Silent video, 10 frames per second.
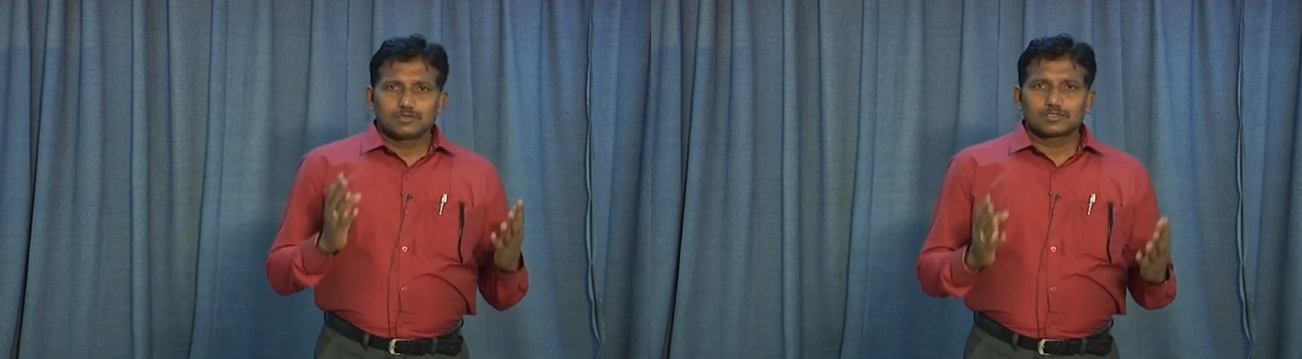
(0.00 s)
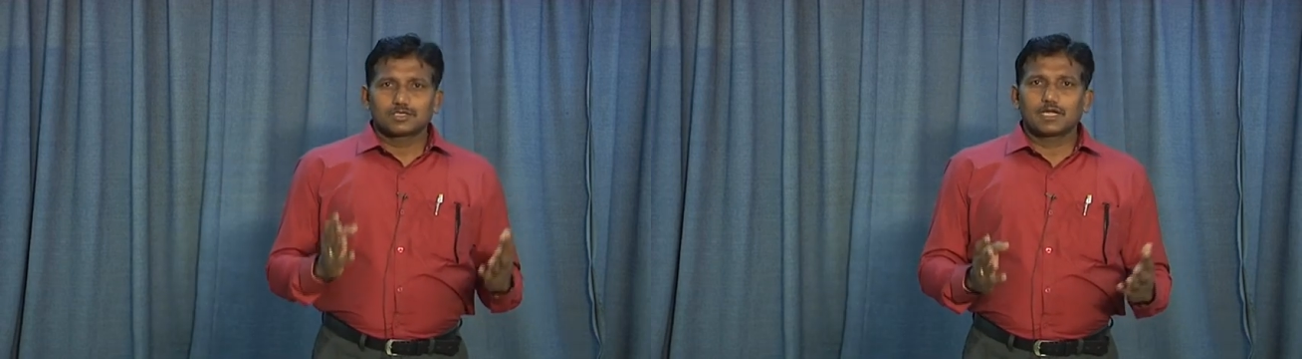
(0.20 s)

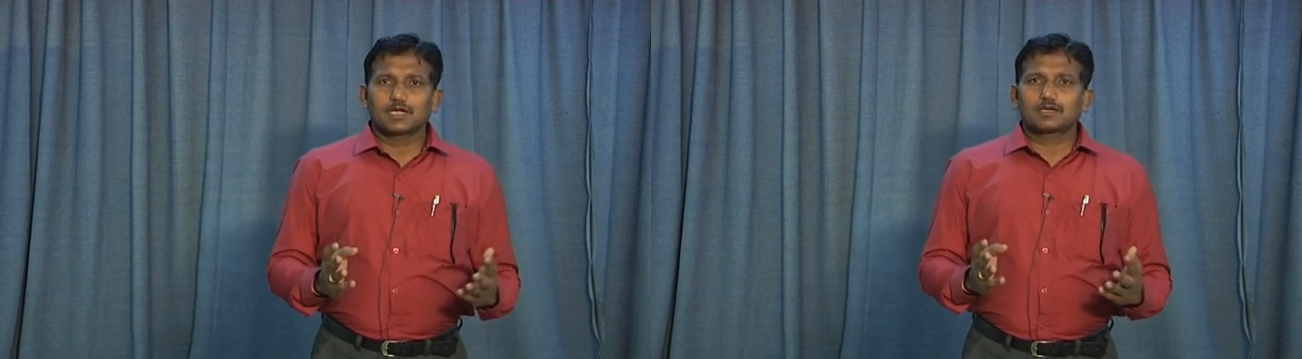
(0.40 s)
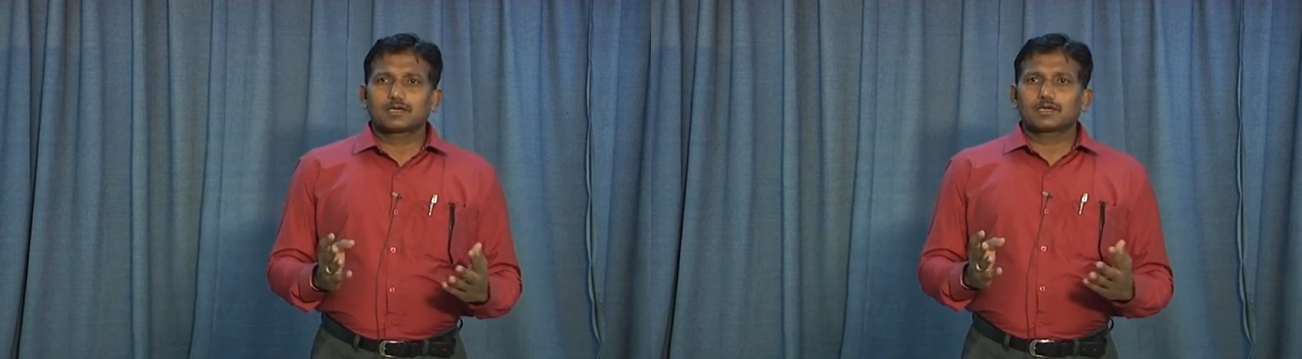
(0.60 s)

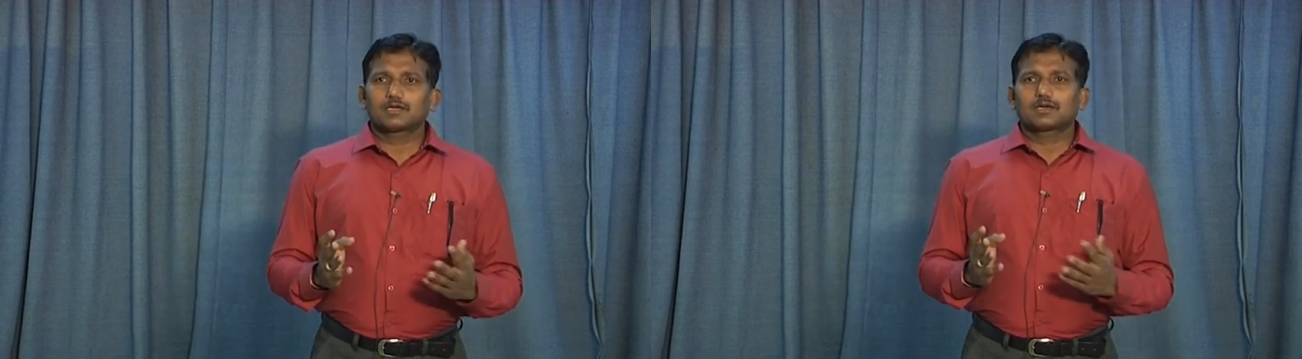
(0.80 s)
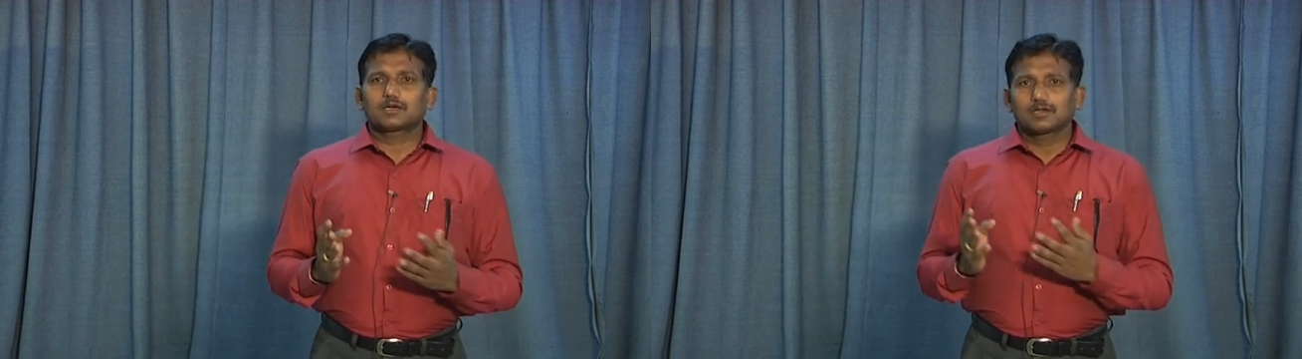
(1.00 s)
select
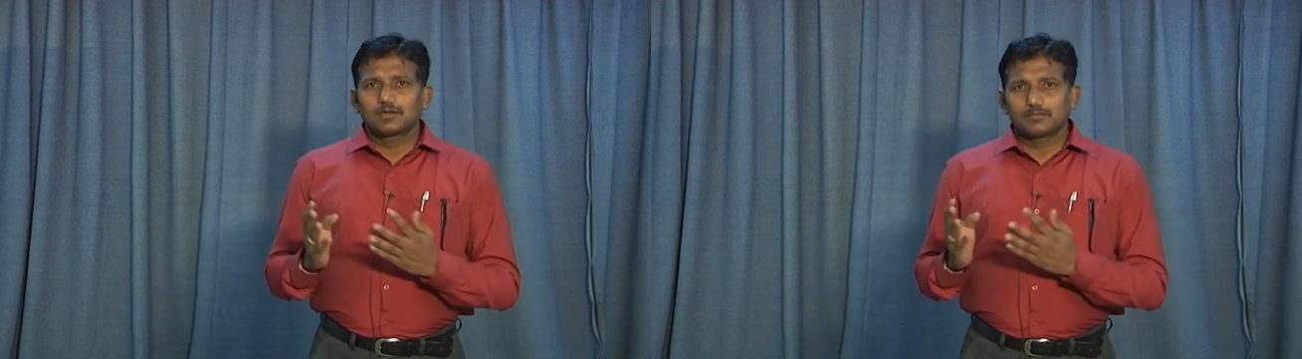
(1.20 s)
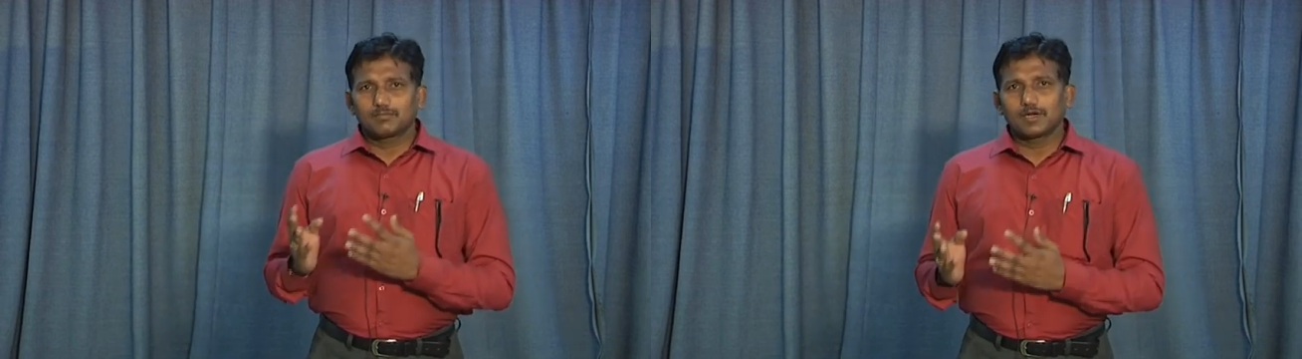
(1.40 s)

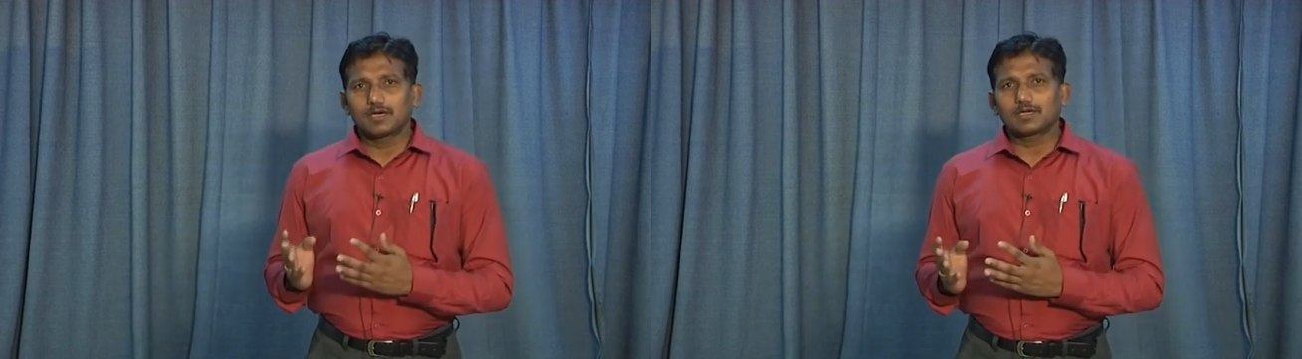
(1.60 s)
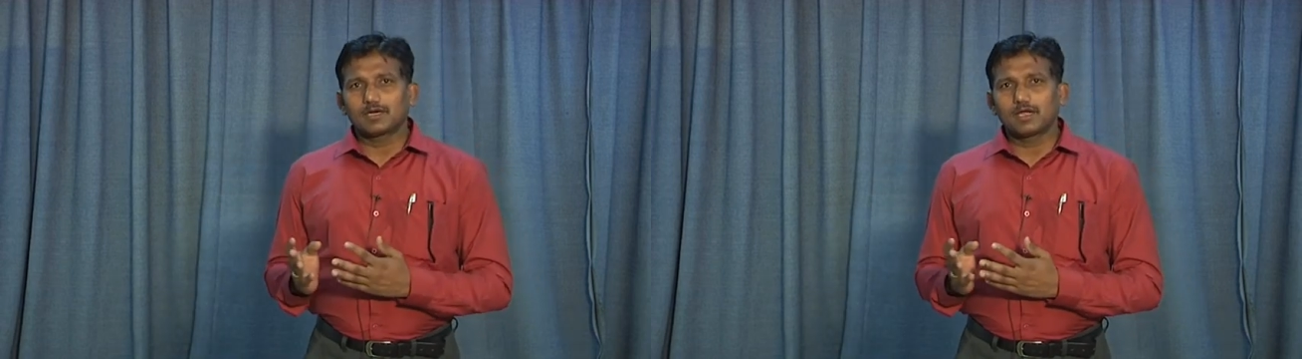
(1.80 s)

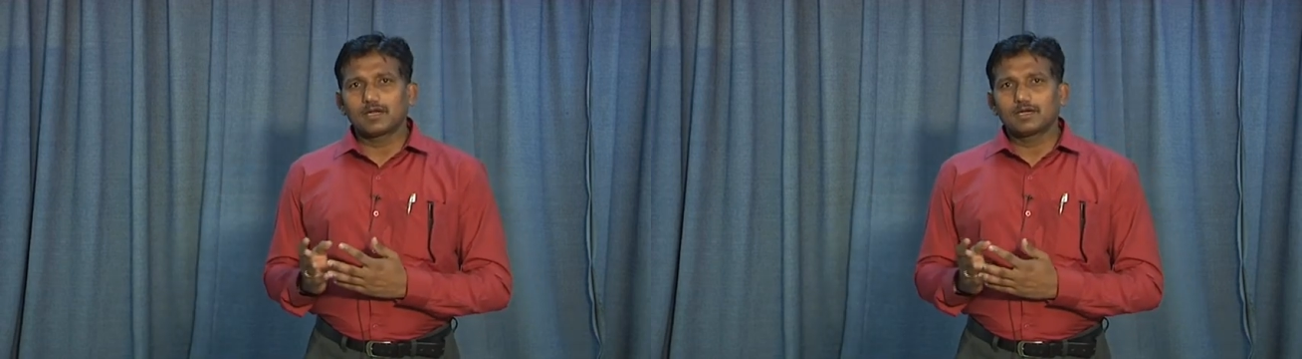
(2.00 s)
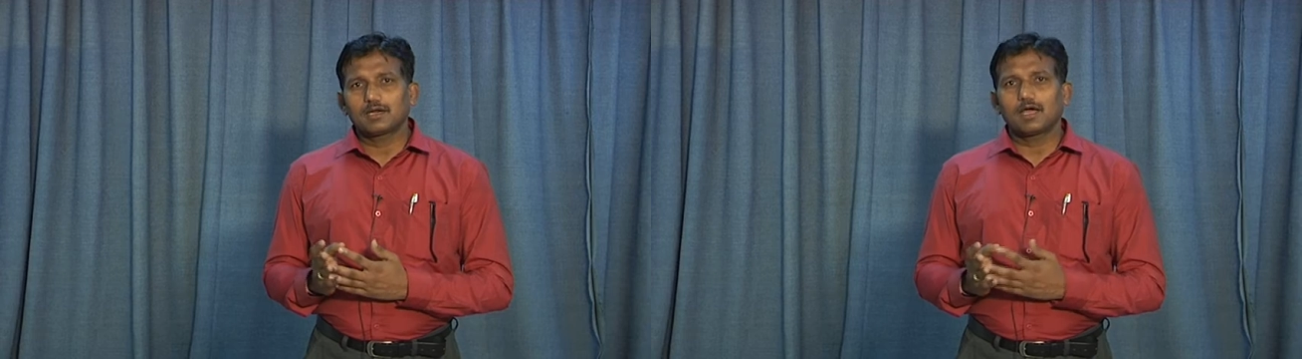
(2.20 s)
parental
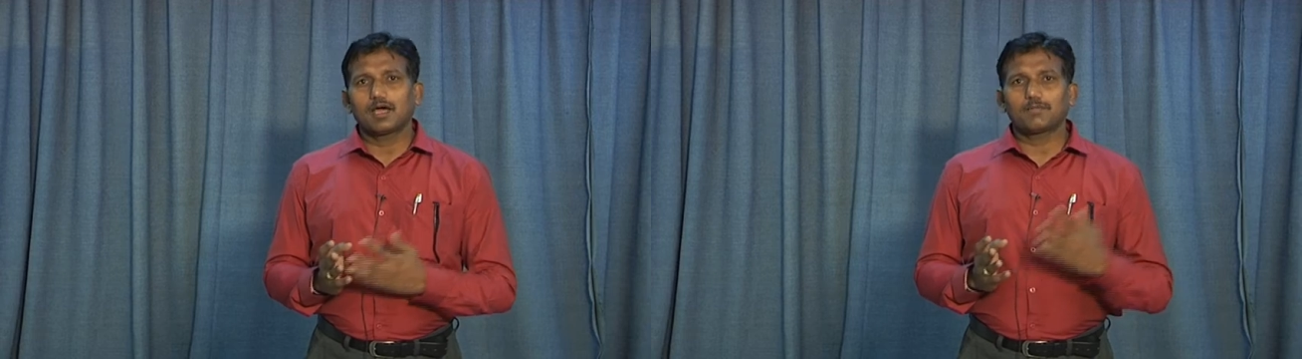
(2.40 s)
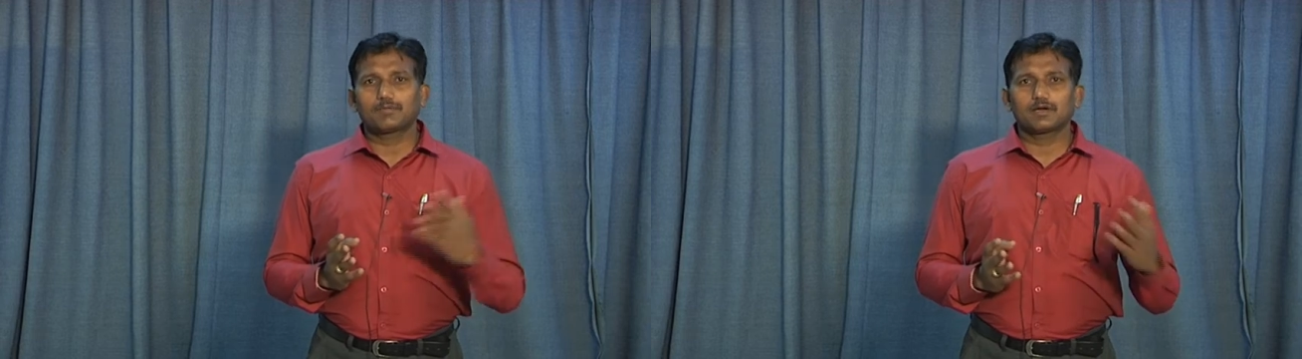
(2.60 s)
line
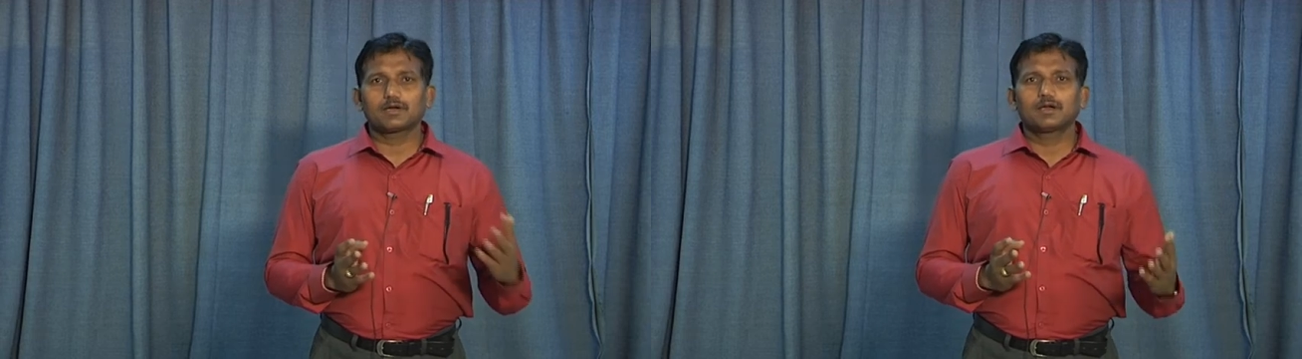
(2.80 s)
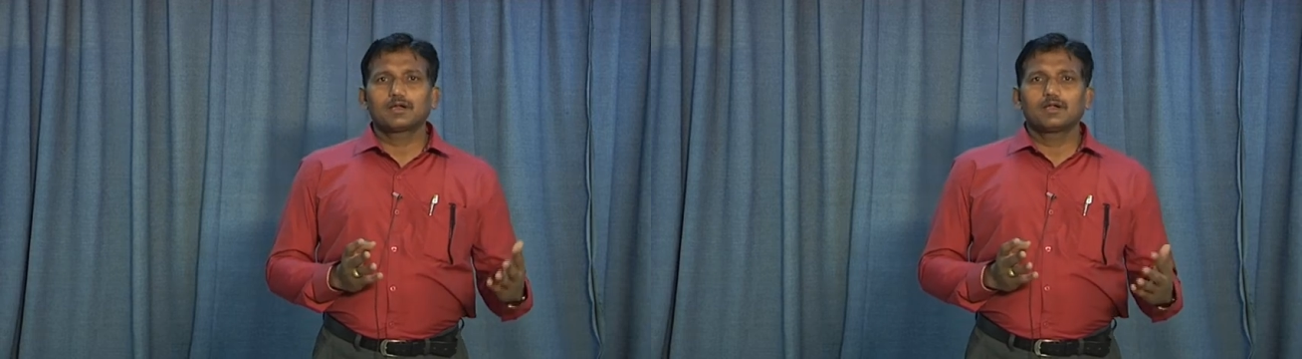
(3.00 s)

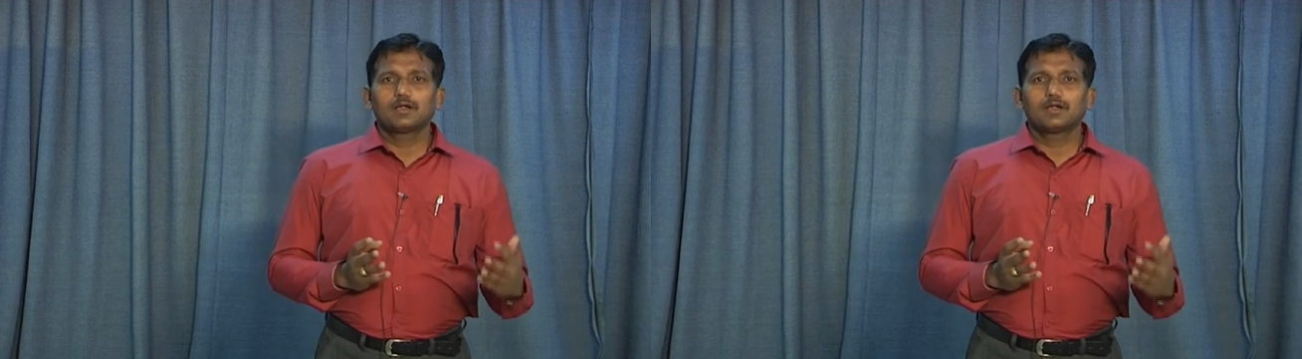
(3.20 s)
after